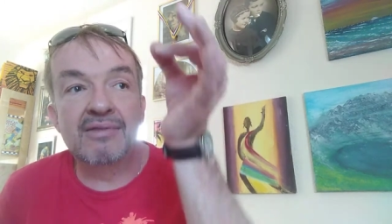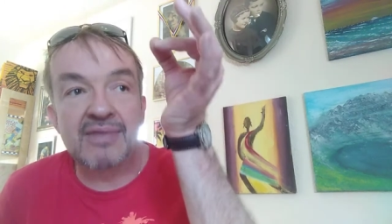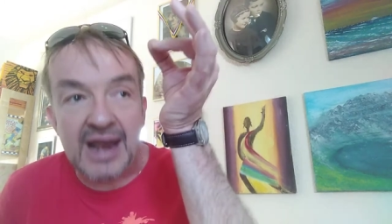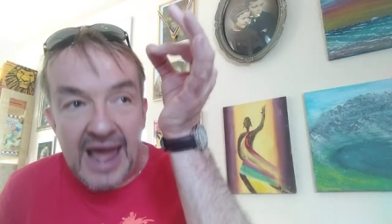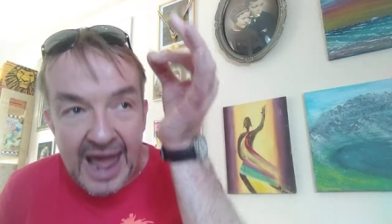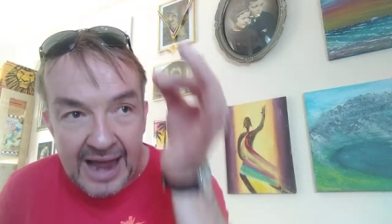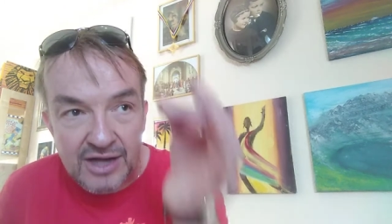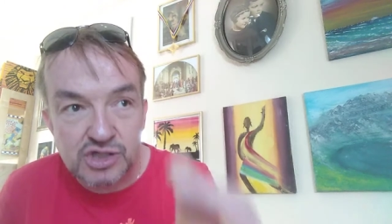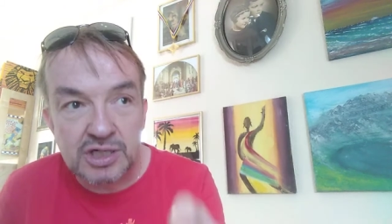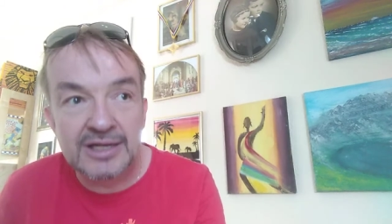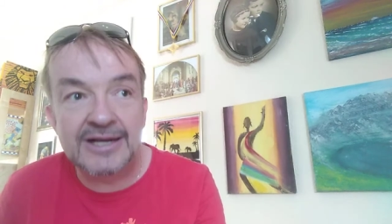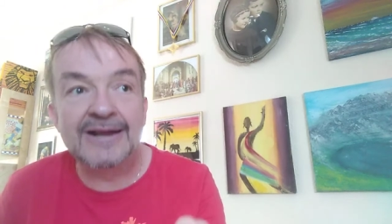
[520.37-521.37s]
that
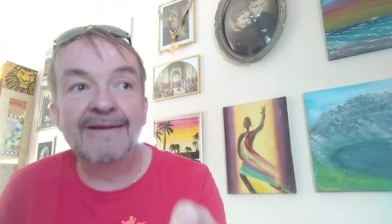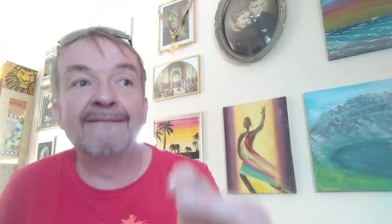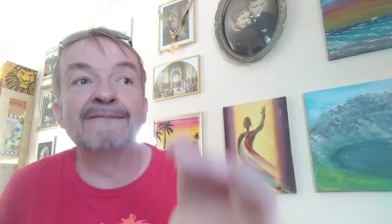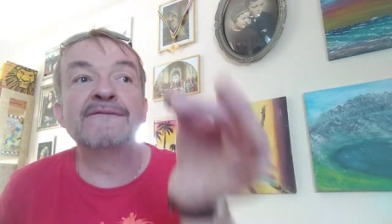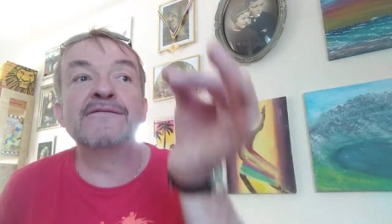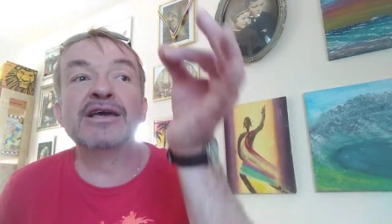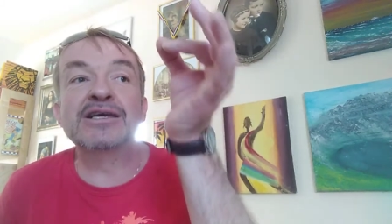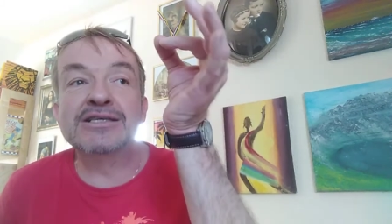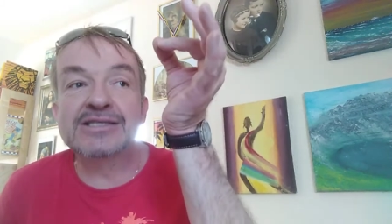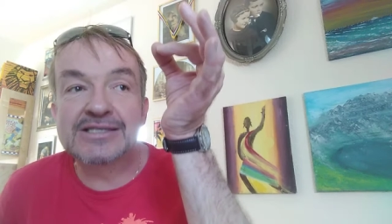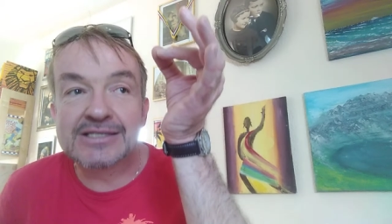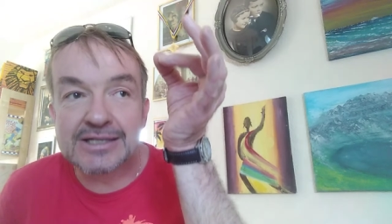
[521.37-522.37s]
actually
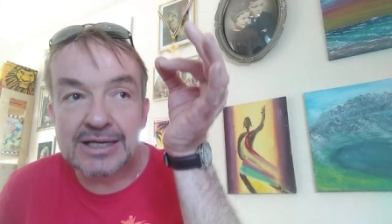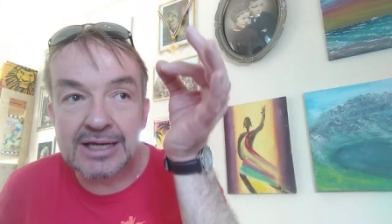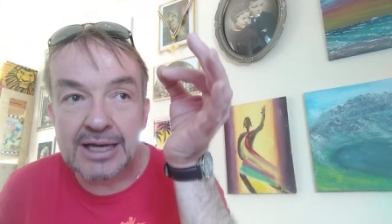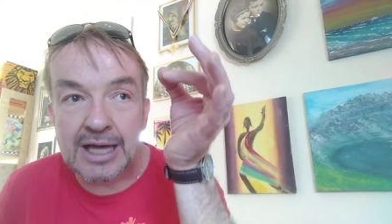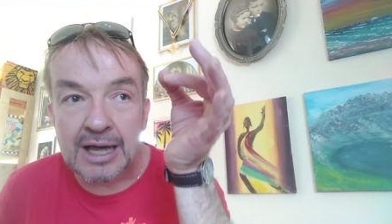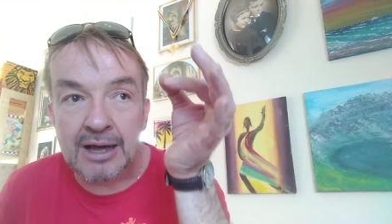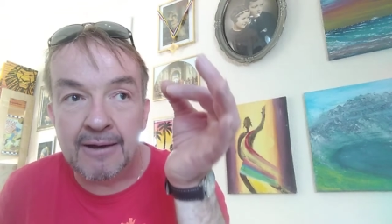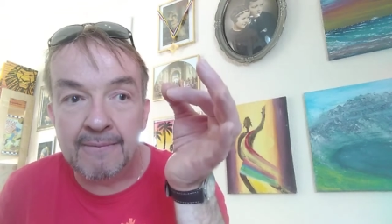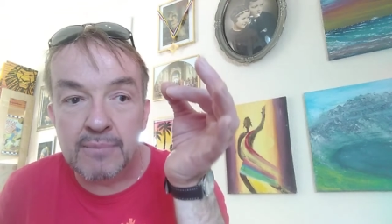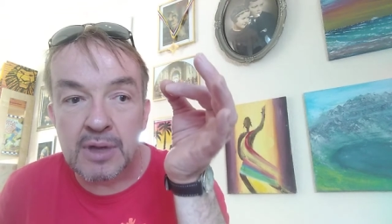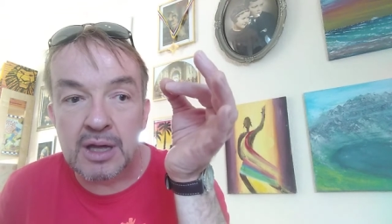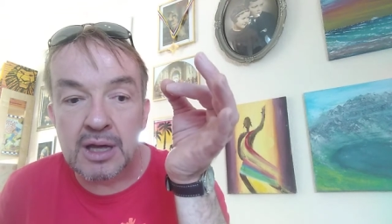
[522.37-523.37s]
is
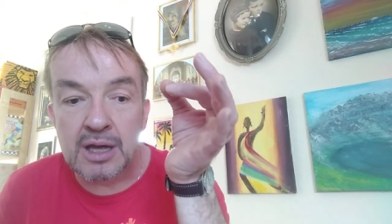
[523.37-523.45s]
um,